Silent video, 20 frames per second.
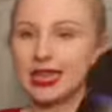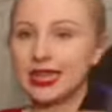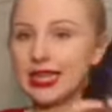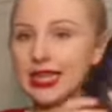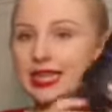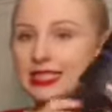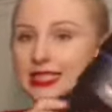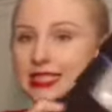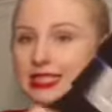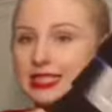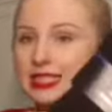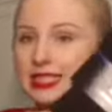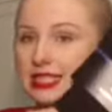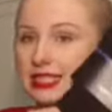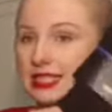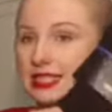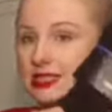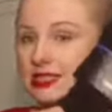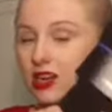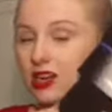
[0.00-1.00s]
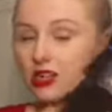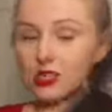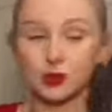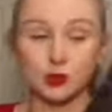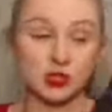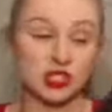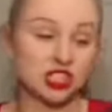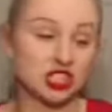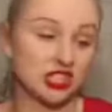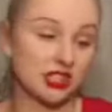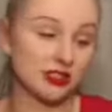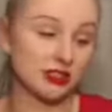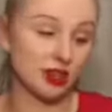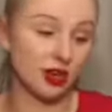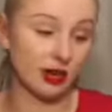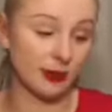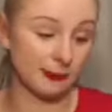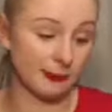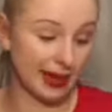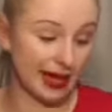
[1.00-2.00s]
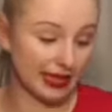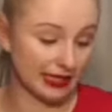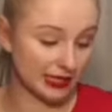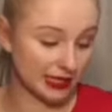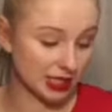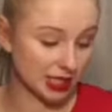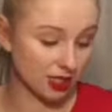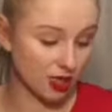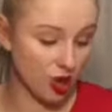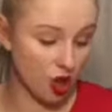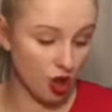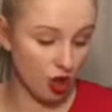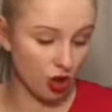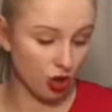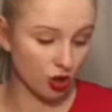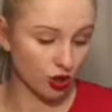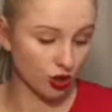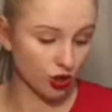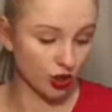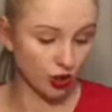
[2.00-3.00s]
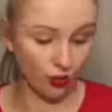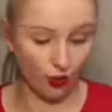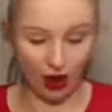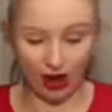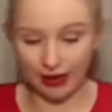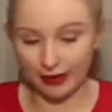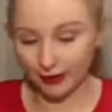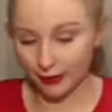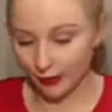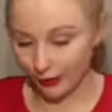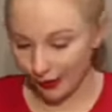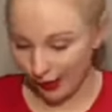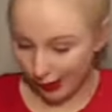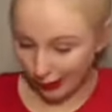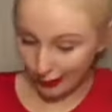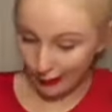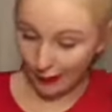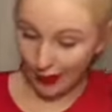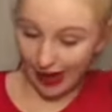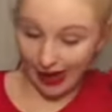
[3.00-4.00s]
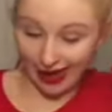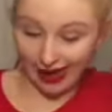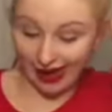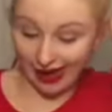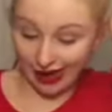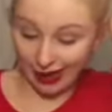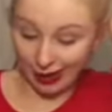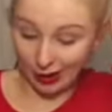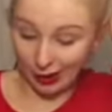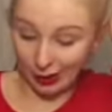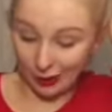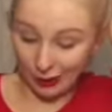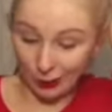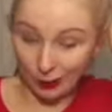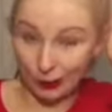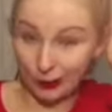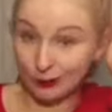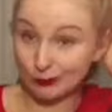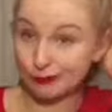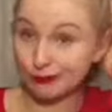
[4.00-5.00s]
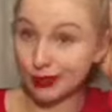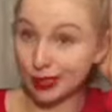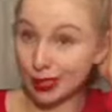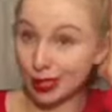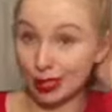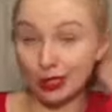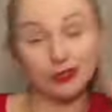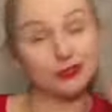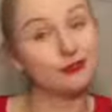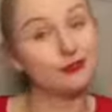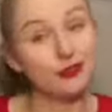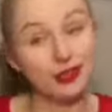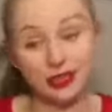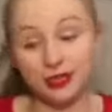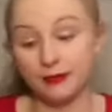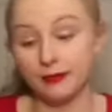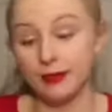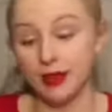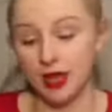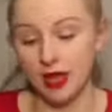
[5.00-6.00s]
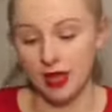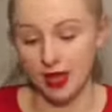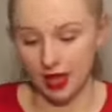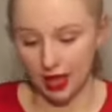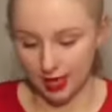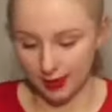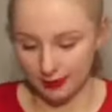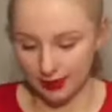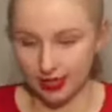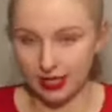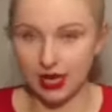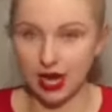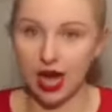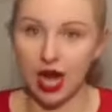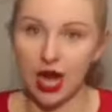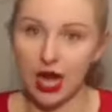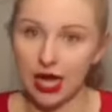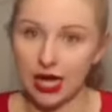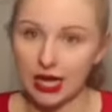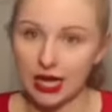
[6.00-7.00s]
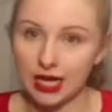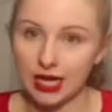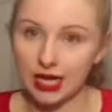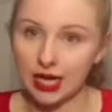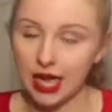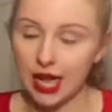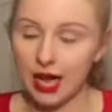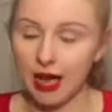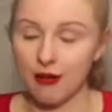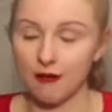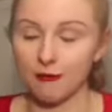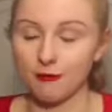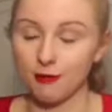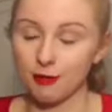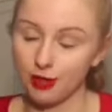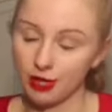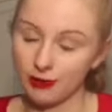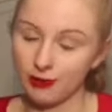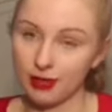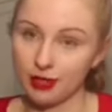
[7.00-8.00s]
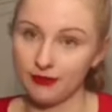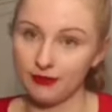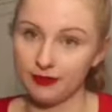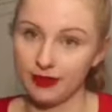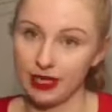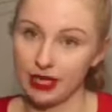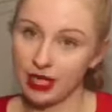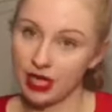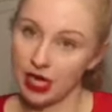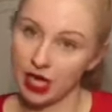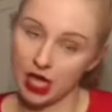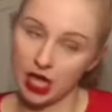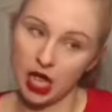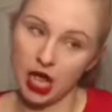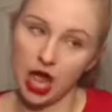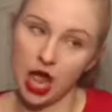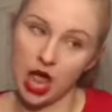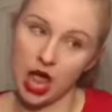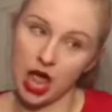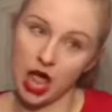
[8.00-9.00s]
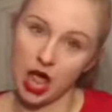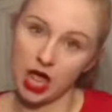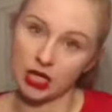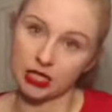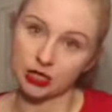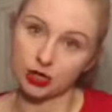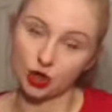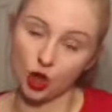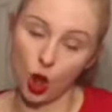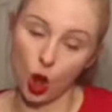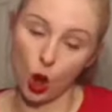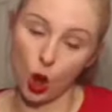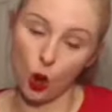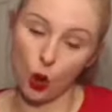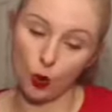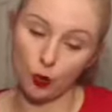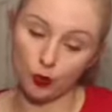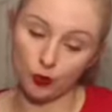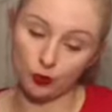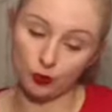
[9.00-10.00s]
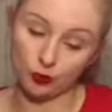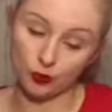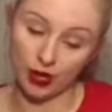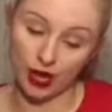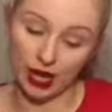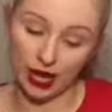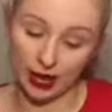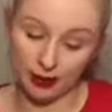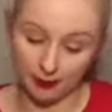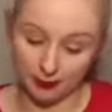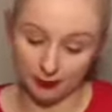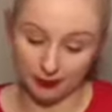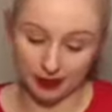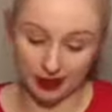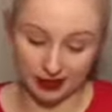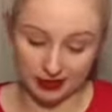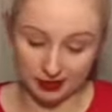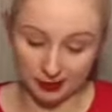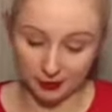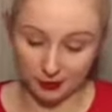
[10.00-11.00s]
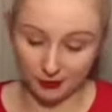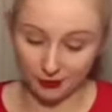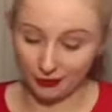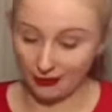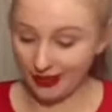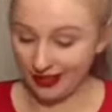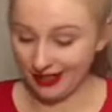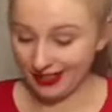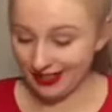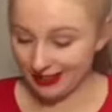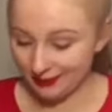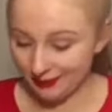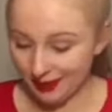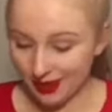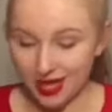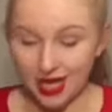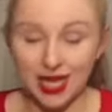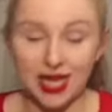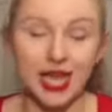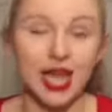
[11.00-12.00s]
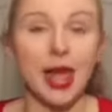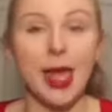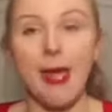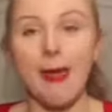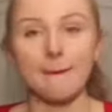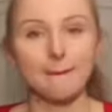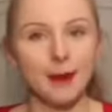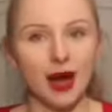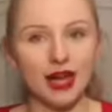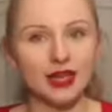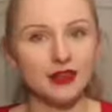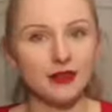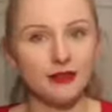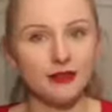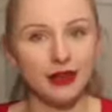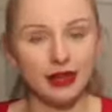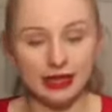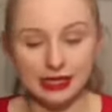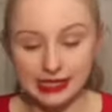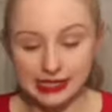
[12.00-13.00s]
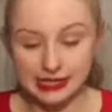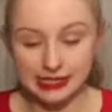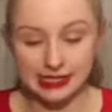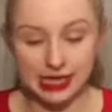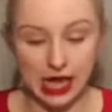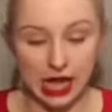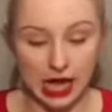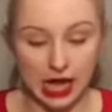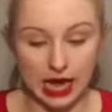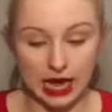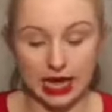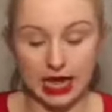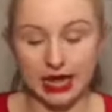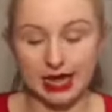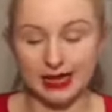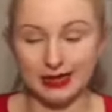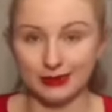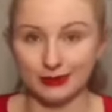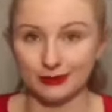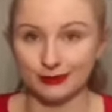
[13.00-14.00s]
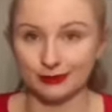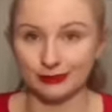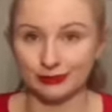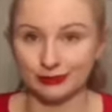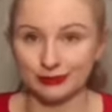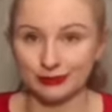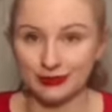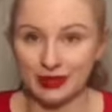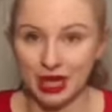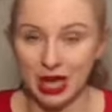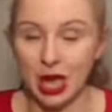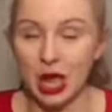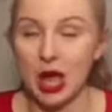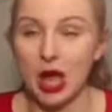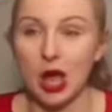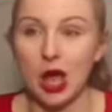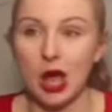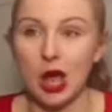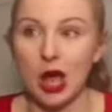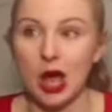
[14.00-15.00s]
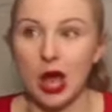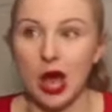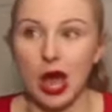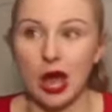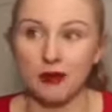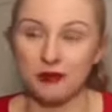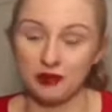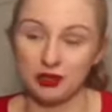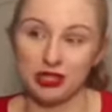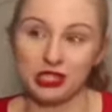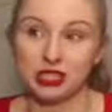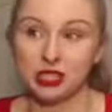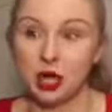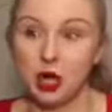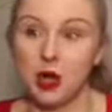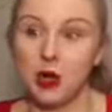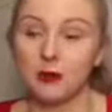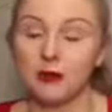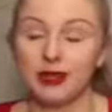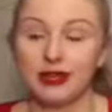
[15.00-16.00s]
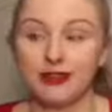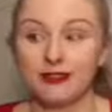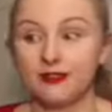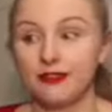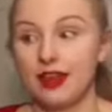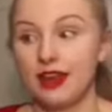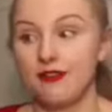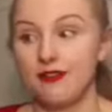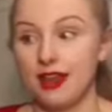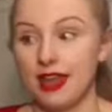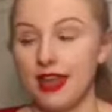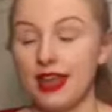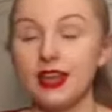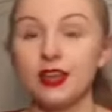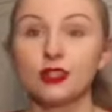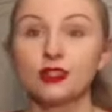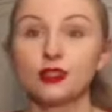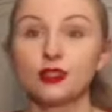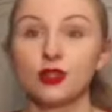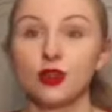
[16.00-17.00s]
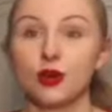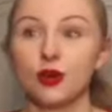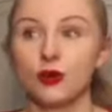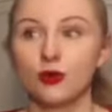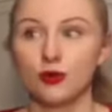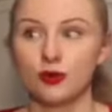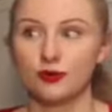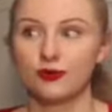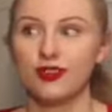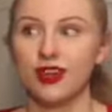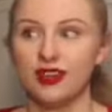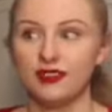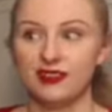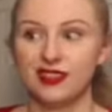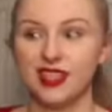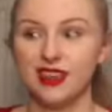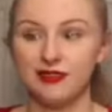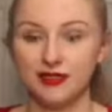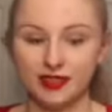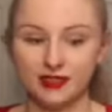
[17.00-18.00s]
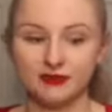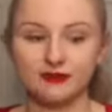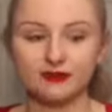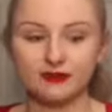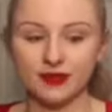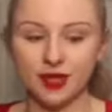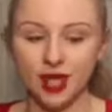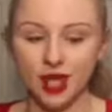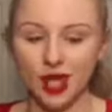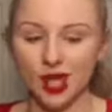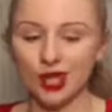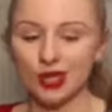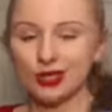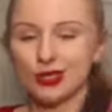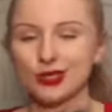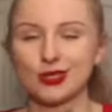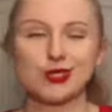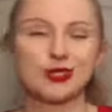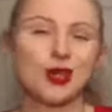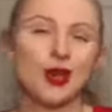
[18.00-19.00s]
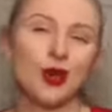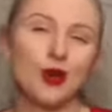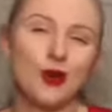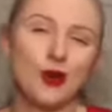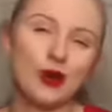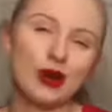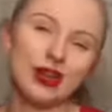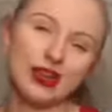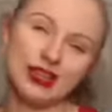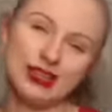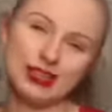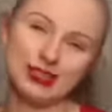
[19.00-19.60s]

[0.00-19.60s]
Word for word: these Adidas socks, which these are in men's, so I don't know how they're gonna fit. I mean, I have pretty big feet, so yeah, I bet they'll fit. But in my defense, I am, I'm really tall, I'm like 5'8", so, or 5'7". So